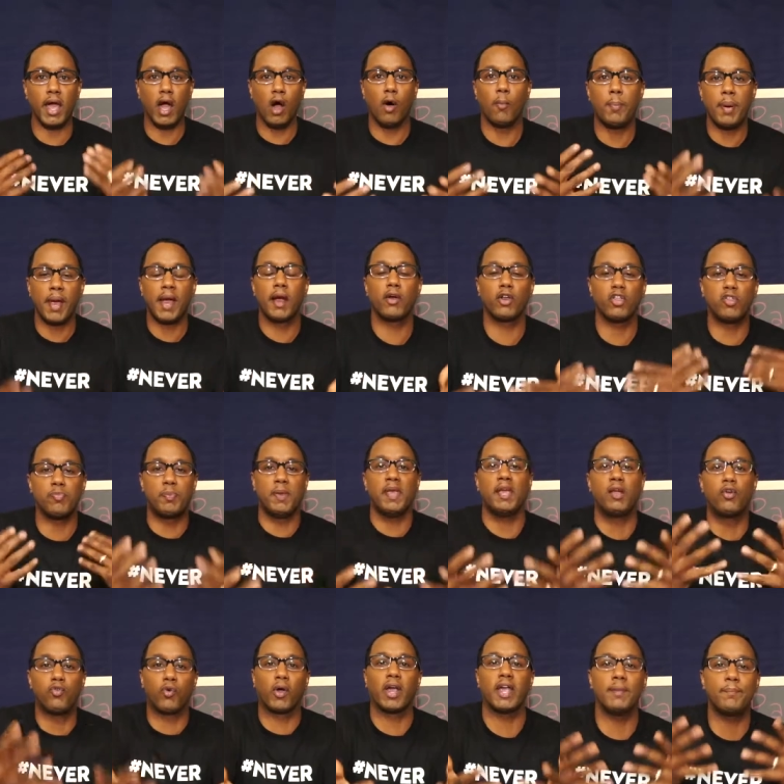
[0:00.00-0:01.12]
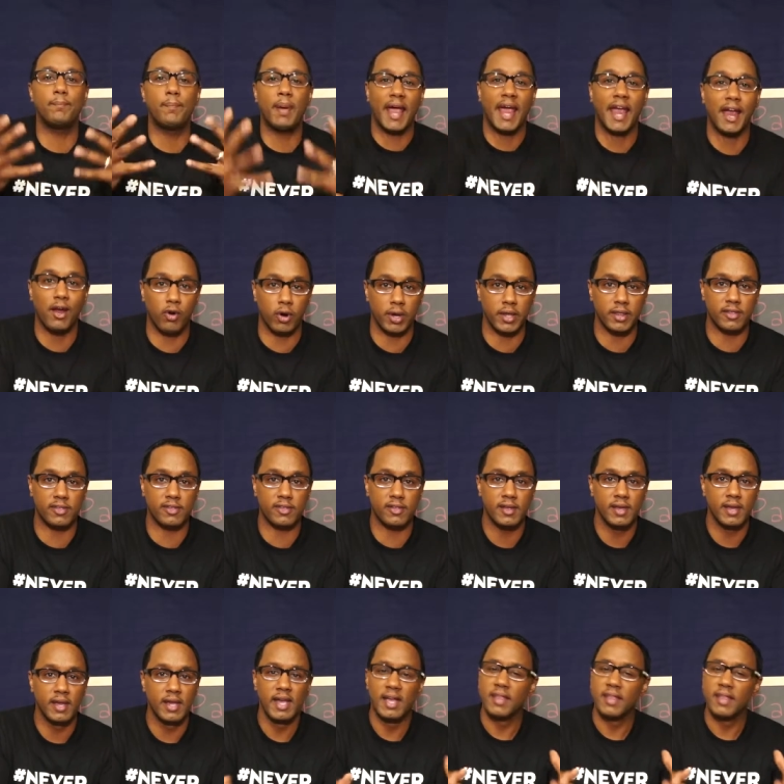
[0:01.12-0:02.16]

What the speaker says: help parents be great parents.